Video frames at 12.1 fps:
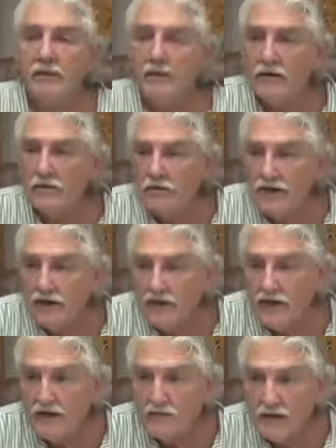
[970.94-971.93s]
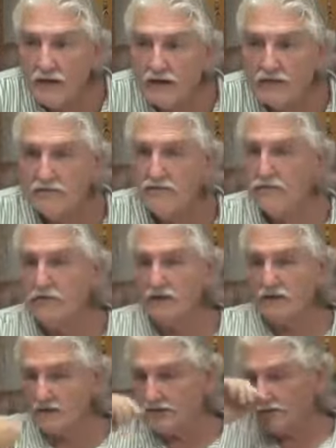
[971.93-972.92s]
You know, when I came out of
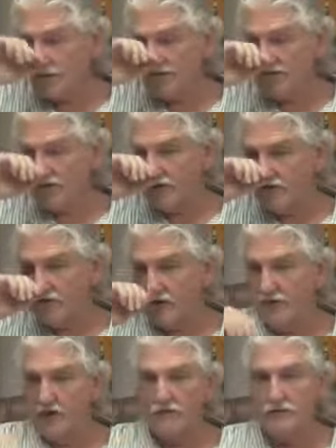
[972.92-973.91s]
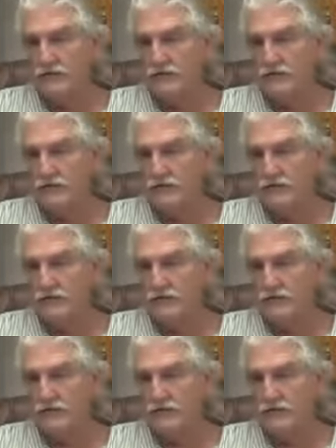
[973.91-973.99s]
doing the uh, fruitarian,